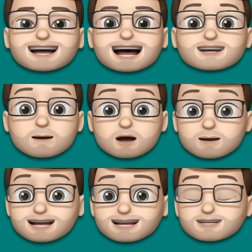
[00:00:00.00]
At the
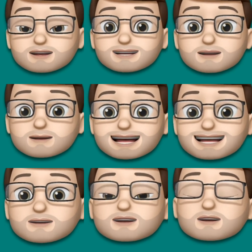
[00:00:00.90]
moment it's very
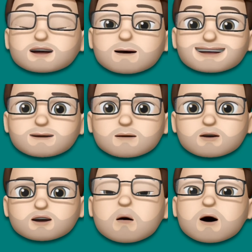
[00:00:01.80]
thin, so I'm going to make that
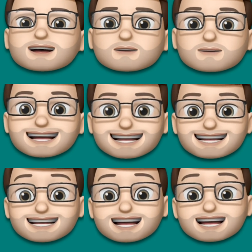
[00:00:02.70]
border quite thick
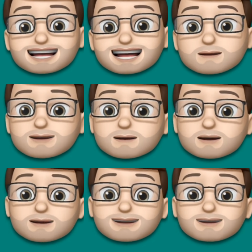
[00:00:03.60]
and chunky, maybe
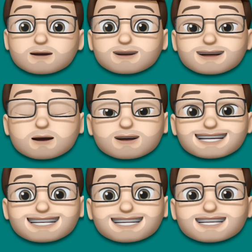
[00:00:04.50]
about forty
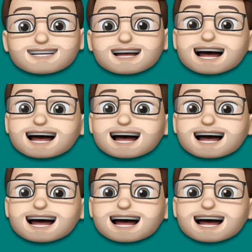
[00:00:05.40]
points,